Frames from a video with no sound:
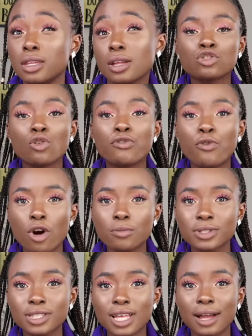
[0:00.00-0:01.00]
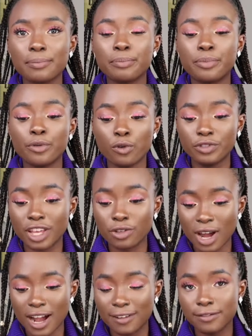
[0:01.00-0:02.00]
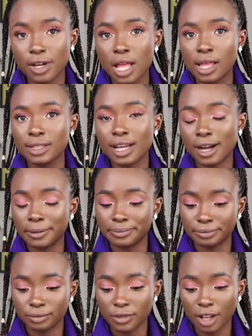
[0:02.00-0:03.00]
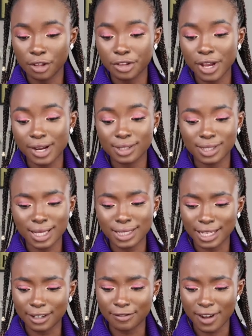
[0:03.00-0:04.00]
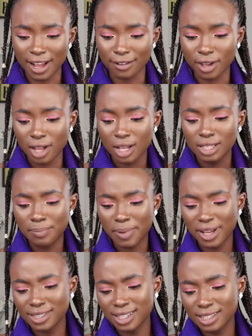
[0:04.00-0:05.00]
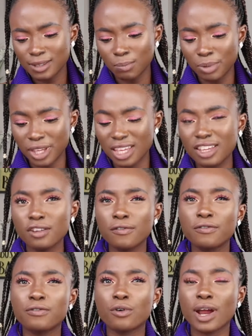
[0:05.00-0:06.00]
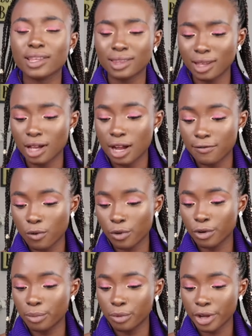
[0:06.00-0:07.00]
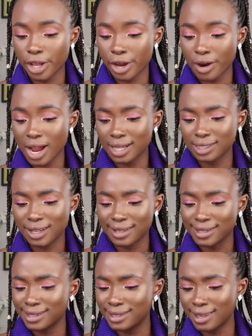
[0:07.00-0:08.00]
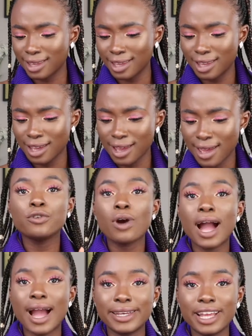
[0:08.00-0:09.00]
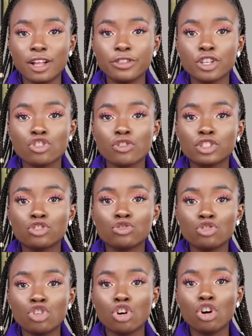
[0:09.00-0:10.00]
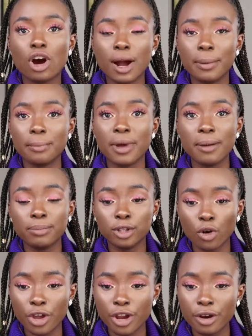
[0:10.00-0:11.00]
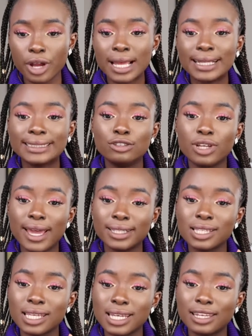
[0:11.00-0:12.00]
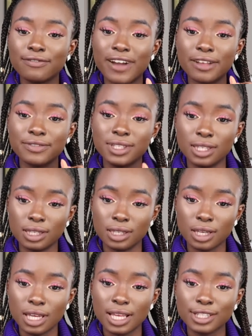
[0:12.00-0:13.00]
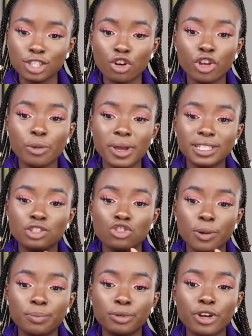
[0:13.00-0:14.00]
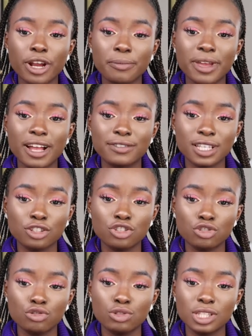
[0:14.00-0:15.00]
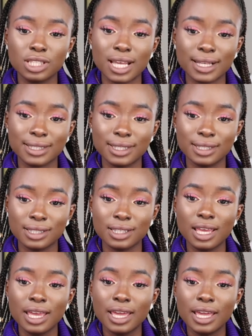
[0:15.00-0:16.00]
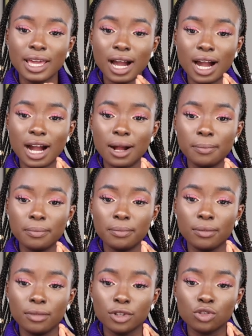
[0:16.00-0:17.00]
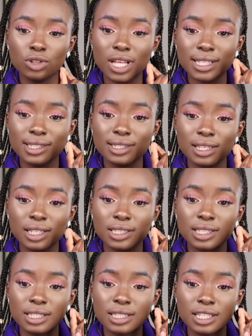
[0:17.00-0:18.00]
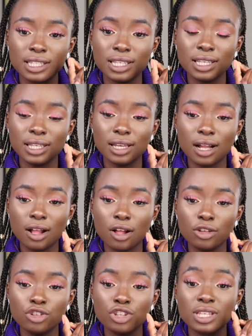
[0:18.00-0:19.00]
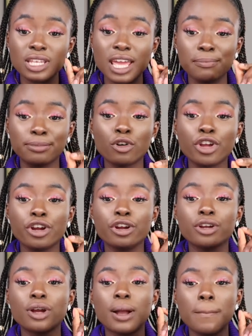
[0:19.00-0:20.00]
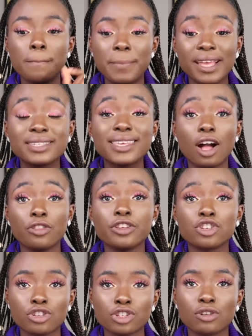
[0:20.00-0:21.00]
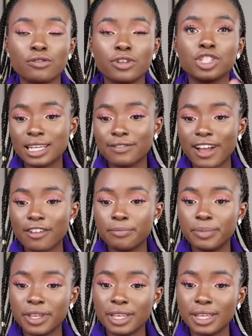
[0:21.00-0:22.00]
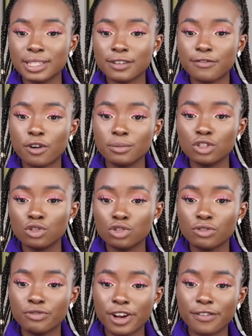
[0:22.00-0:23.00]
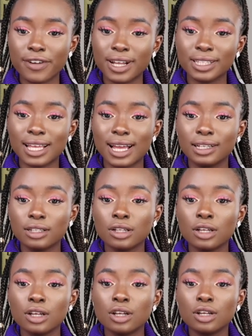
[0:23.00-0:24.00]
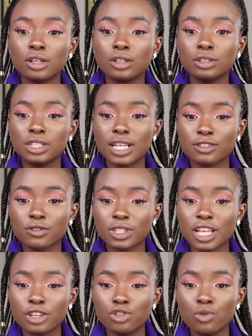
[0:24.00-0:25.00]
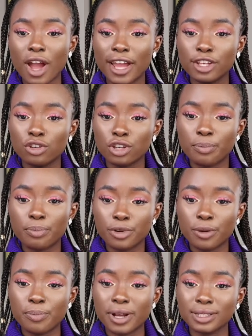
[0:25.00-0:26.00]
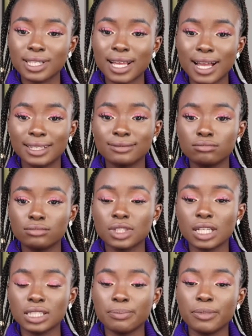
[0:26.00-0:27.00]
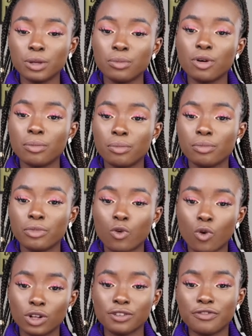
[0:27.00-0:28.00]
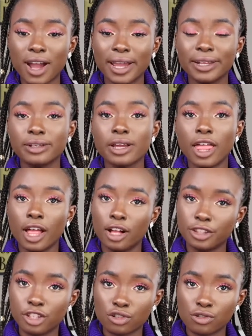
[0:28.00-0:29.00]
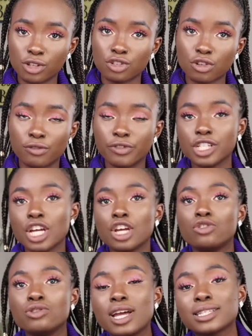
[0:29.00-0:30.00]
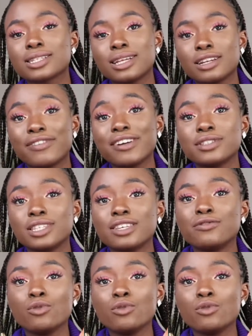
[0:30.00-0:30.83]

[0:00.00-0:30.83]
so forms that prove that you have healthcare is 1095. It's B for, I think, Affordable Care Act, and C, if you had health insurance through your employer, you get 1095C. It's a document your employer may have sent to you this tax season. So it's an employer based health insurance coverage. 95B is a form they use to verify that tax return that you and your dependent had the minimum qualifying health insurance coverage. You get 1095C if